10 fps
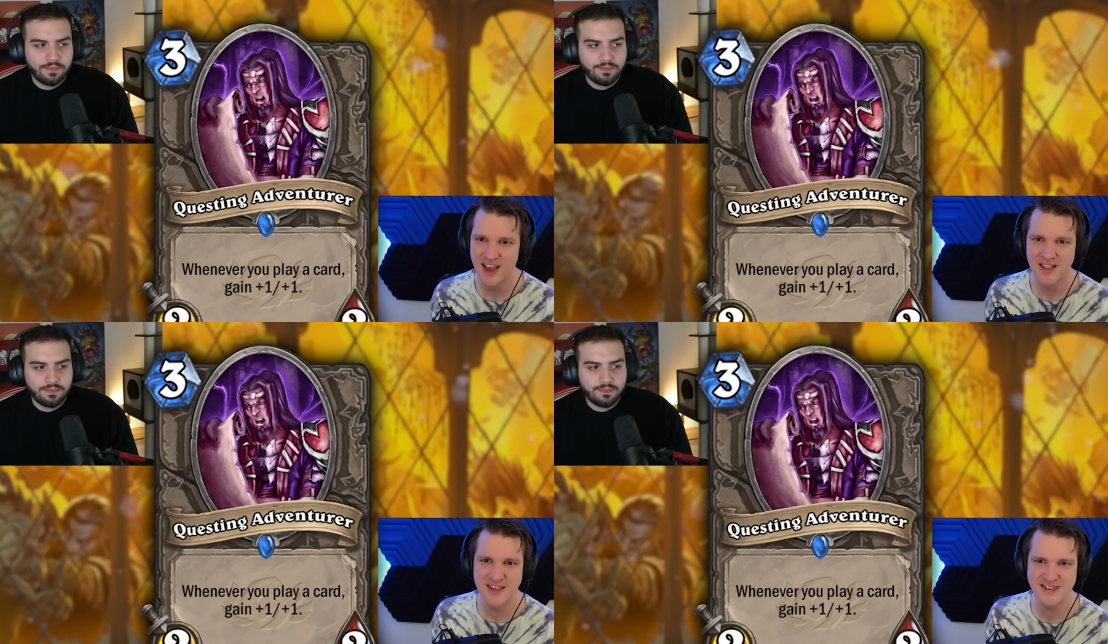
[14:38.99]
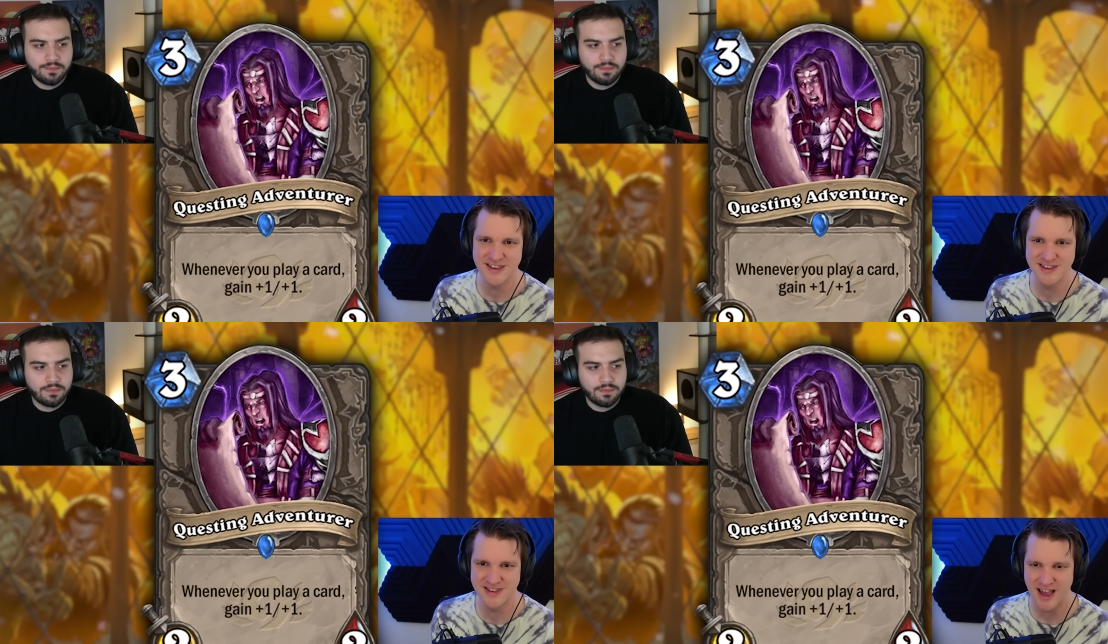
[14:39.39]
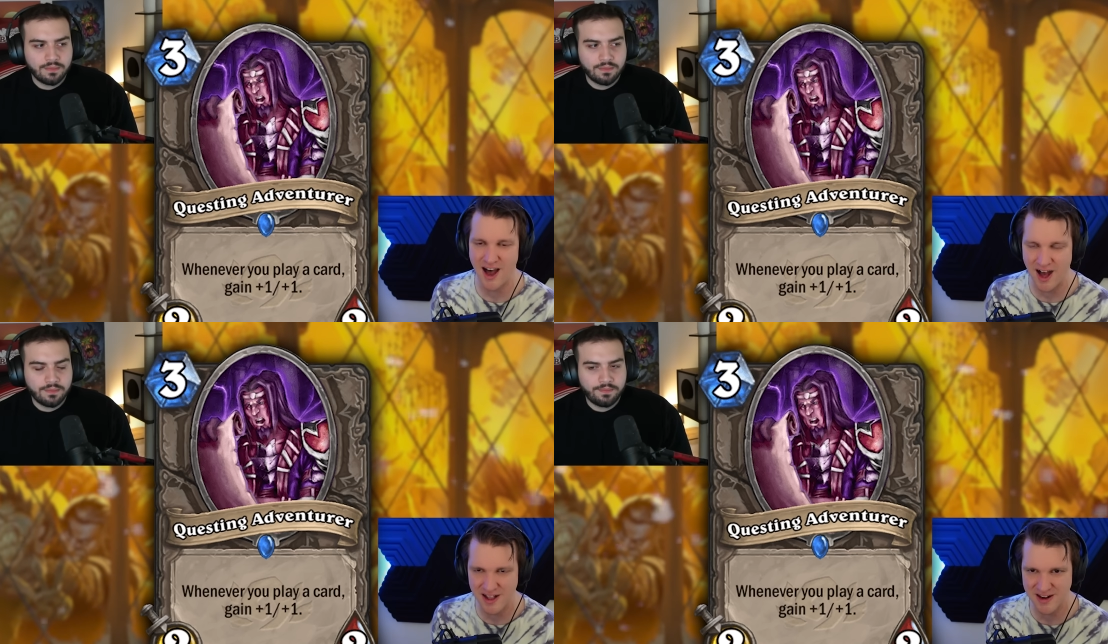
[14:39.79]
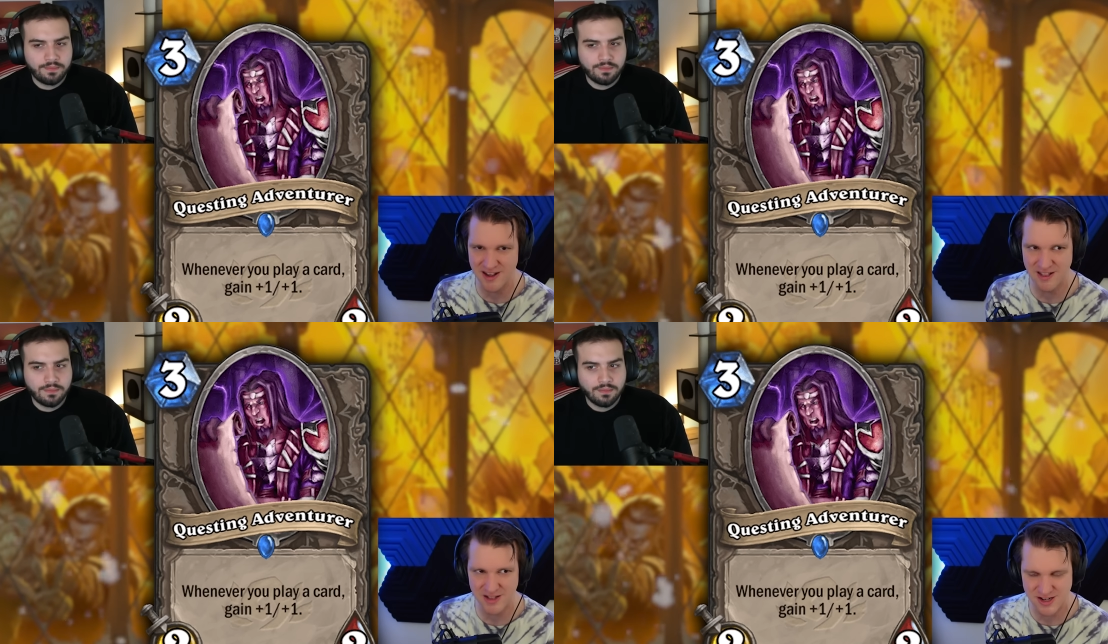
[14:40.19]
Speaker 1: This is on
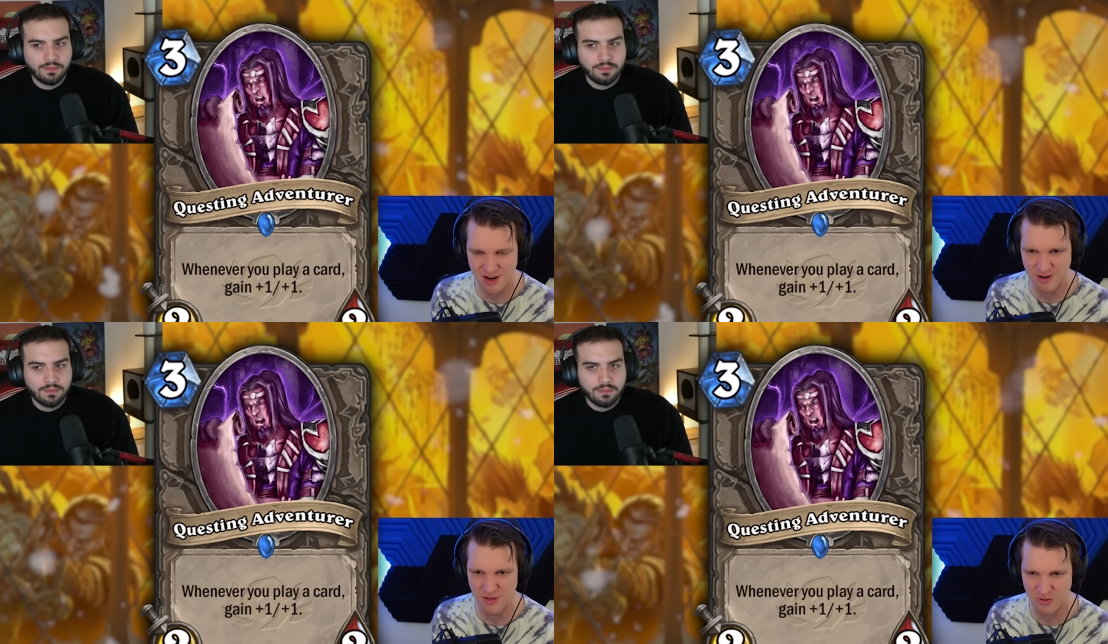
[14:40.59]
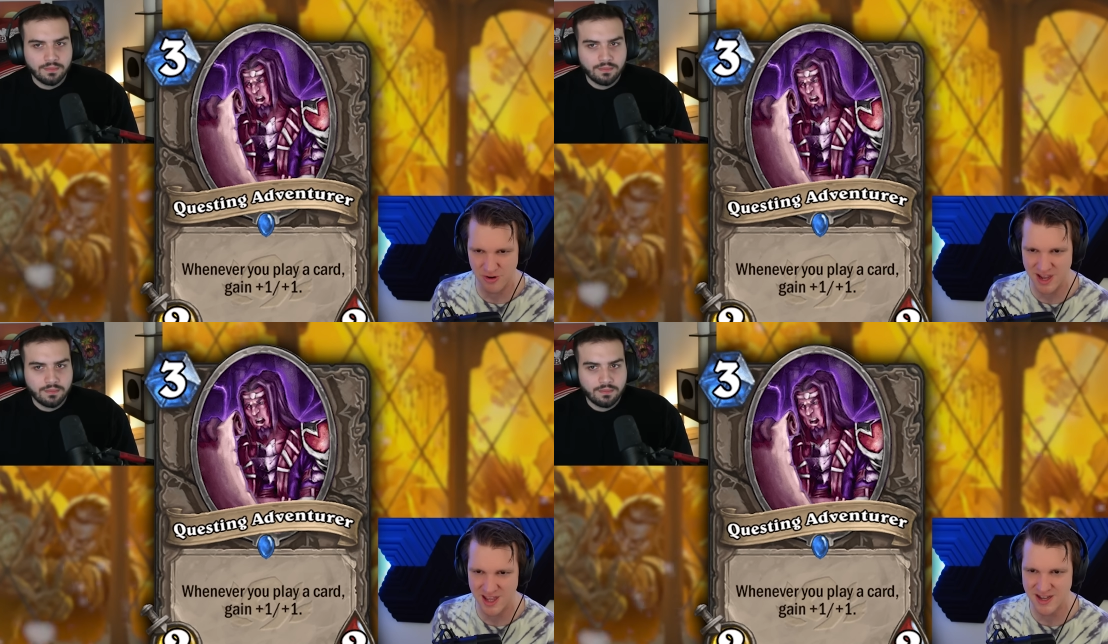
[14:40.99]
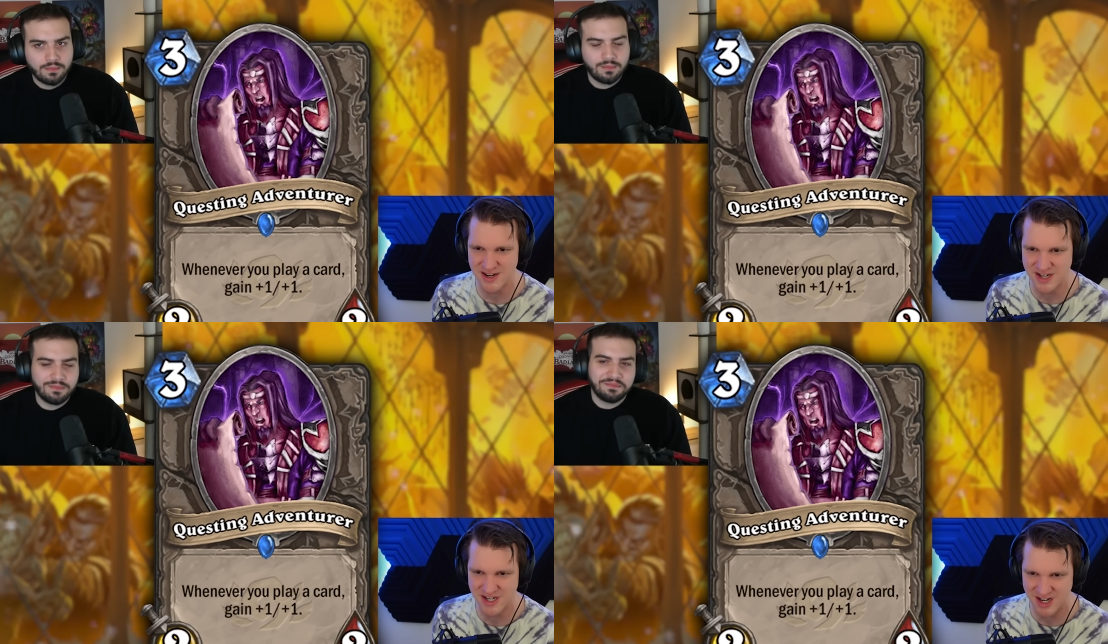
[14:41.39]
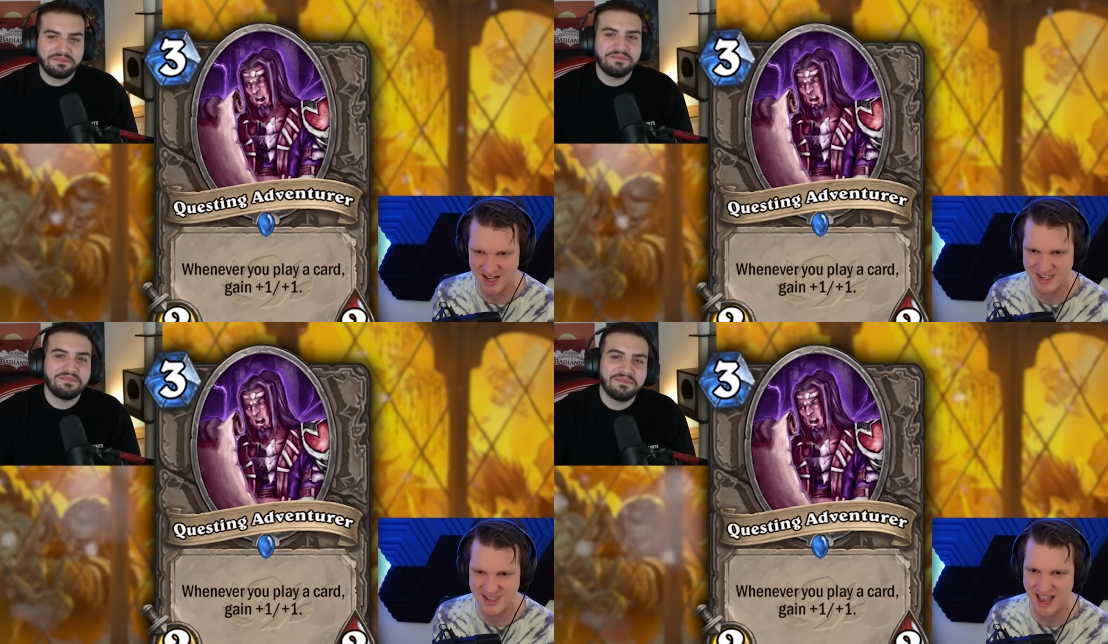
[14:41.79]
turn three,
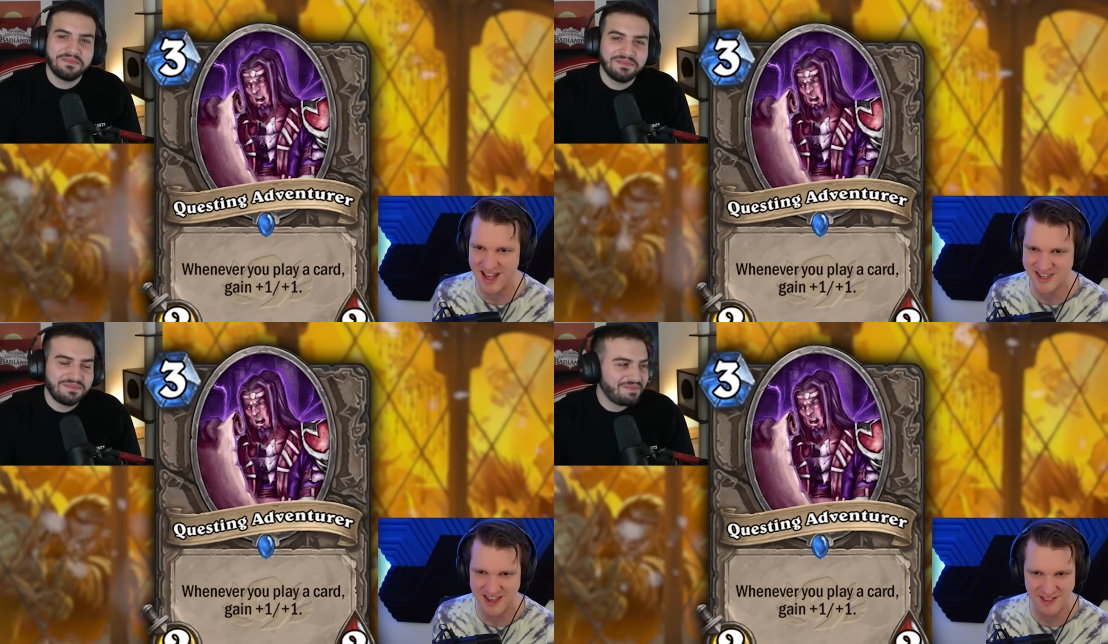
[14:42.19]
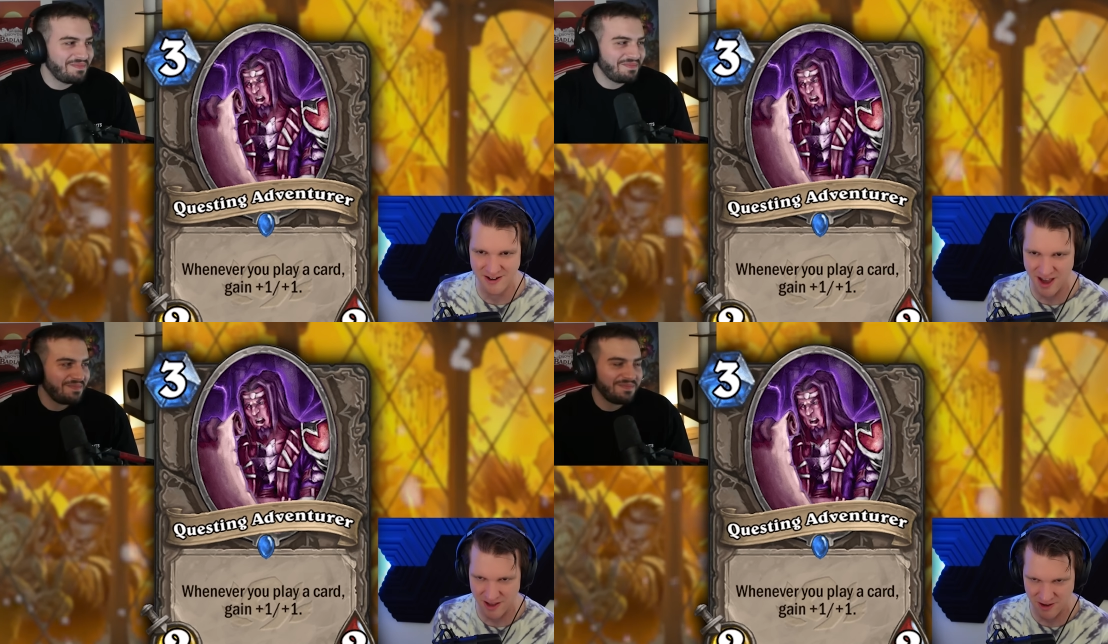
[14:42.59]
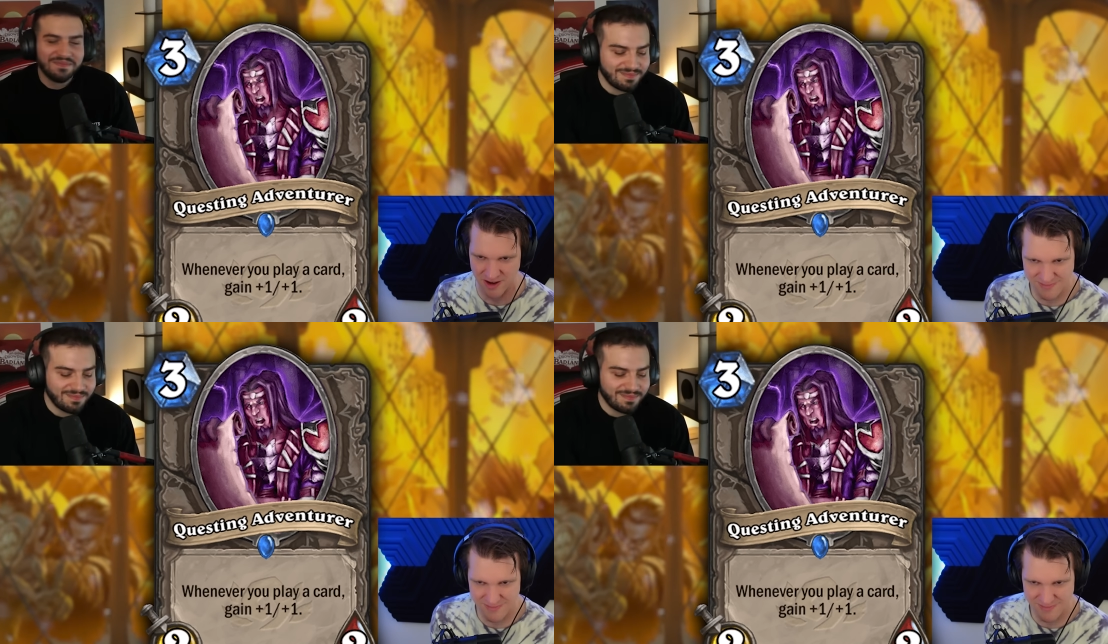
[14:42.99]
just stats, and they're not good.